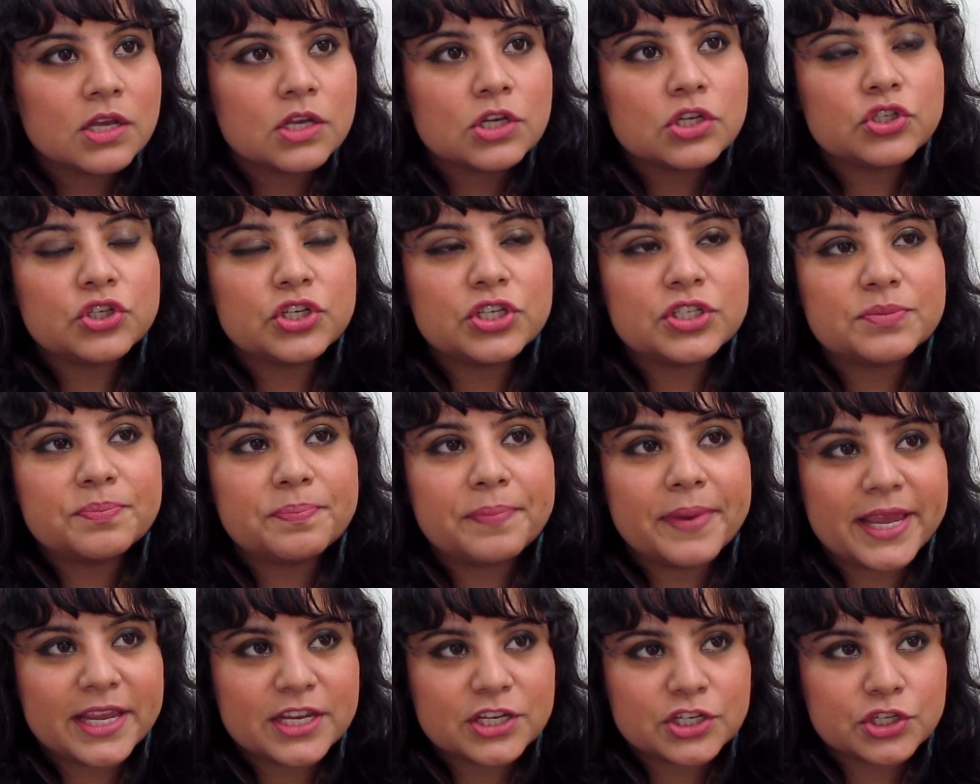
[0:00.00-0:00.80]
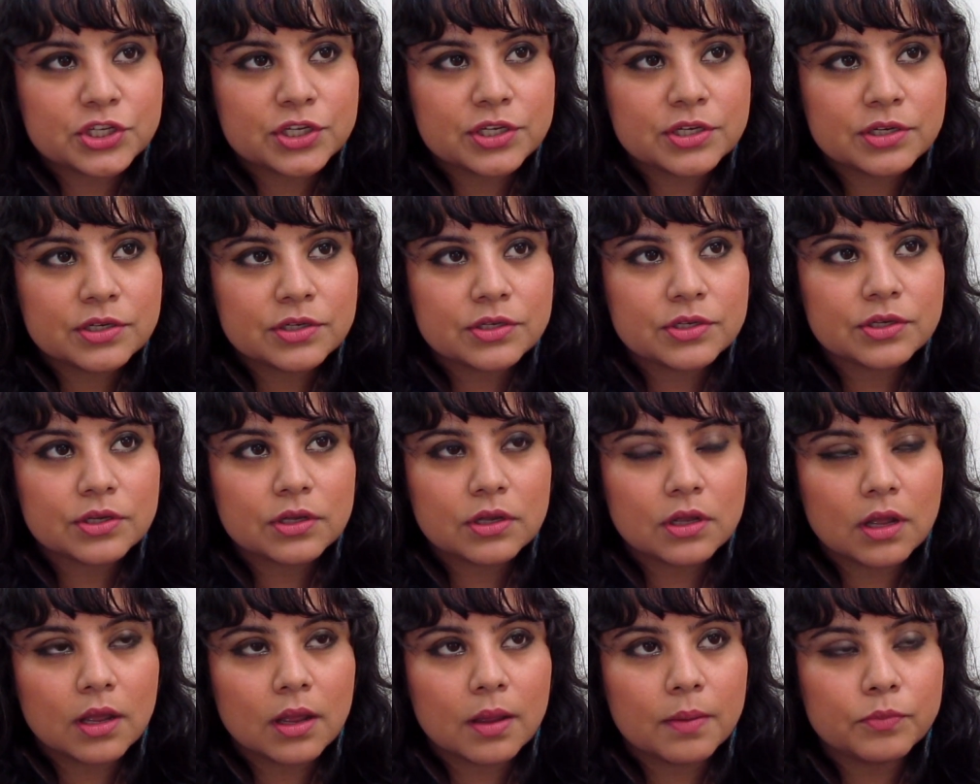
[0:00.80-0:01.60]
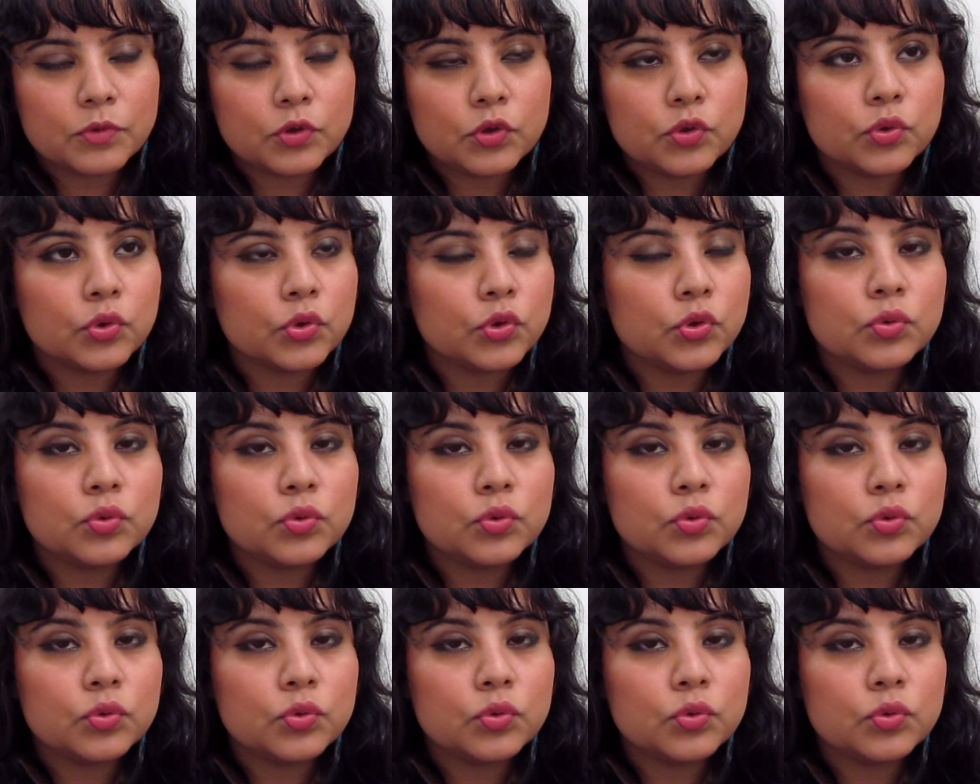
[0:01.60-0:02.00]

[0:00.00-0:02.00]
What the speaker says: She's patient, you know,